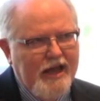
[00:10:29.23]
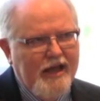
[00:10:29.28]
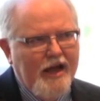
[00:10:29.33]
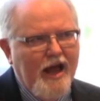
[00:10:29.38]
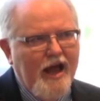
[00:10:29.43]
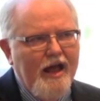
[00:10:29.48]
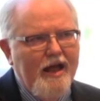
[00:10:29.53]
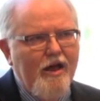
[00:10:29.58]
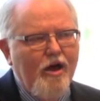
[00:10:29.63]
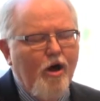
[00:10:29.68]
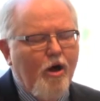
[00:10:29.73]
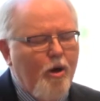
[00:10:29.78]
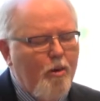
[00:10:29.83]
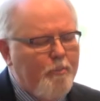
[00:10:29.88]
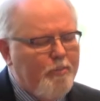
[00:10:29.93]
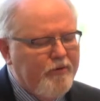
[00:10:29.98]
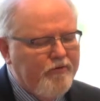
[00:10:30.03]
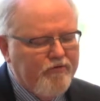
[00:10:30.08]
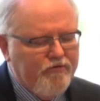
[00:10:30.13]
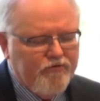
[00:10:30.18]
And I
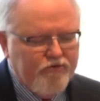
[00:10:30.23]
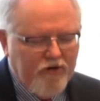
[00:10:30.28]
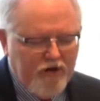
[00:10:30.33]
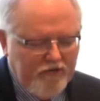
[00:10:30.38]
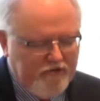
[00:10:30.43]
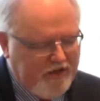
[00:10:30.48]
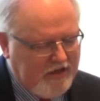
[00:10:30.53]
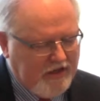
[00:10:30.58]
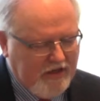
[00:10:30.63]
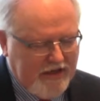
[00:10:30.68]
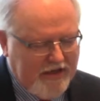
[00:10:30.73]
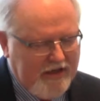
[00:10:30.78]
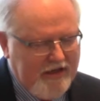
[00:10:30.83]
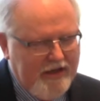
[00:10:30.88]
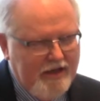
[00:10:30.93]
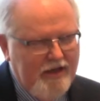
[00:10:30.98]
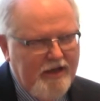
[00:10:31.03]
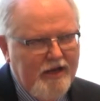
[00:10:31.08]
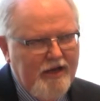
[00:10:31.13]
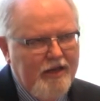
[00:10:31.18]
hope
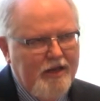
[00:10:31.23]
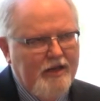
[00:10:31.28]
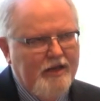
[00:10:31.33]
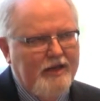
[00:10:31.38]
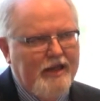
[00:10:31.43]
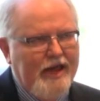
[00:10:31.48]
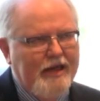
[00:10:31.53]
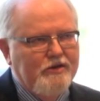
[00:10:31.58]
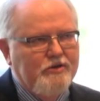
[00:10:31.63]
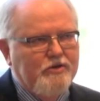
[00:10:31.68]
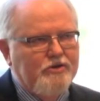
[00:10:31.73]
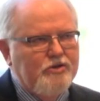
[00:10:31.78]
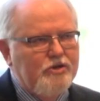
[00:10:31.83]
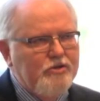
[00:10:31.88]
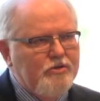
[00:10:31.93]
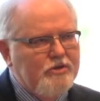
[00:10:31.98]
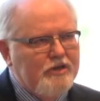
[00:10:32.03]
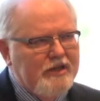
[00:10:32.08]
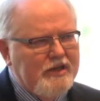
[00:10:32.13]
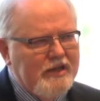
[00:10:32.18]
fervently that
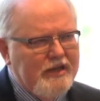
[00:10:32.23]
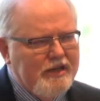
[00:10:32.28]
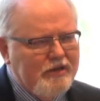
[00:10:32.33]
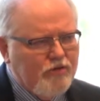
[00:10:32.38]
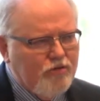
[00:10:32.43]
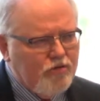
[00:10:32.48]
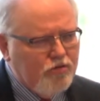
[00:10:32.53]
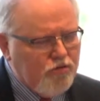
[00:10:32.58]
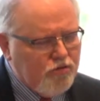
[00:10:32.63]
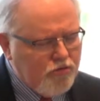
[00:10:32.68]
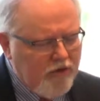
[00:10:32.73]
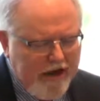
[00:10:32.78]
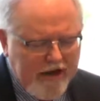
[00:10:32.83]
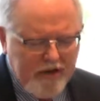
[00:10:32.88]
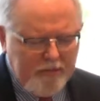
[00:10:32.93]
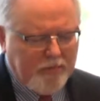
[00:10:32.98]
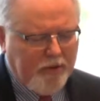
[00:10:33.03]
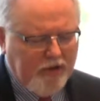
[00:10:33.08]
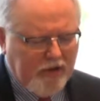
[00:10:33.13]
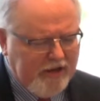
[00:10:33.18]
due to the
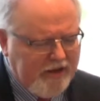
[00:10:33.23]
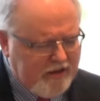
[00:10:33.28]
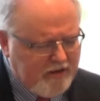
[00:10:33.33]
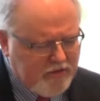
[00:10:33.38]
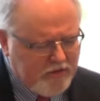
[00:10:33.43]
incredible